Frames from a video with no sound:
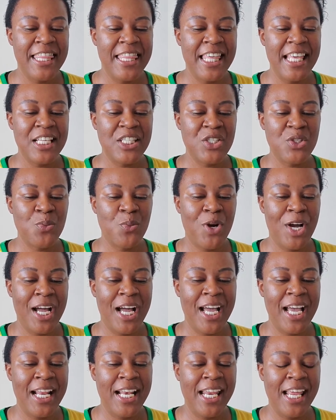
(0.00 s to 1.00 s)
This
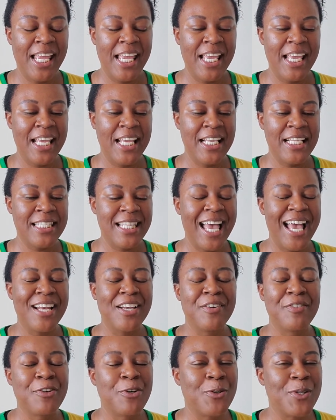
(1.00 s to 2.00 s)
one is,
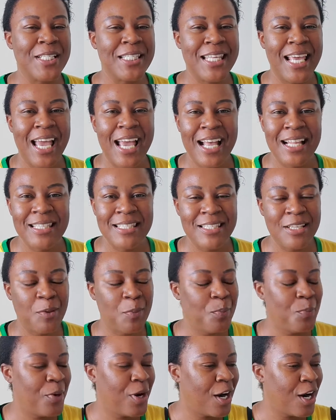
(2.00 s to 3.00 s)
and of course,
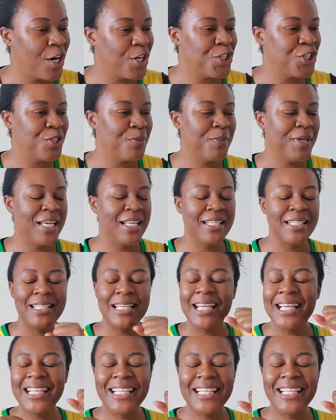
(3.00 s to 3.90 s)
Hansel Parchment.